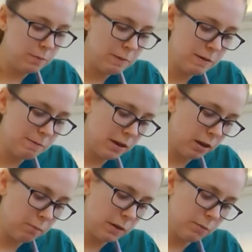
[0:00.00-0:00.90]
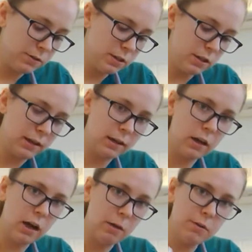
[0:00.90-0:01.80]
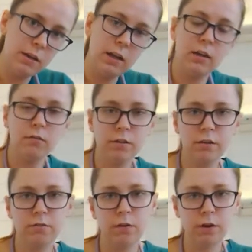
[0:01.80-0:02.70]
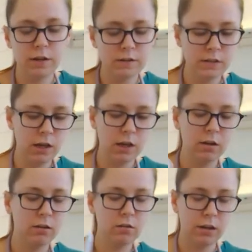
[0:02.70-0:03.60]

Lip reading: Baby may not be able to accommodate and really focus on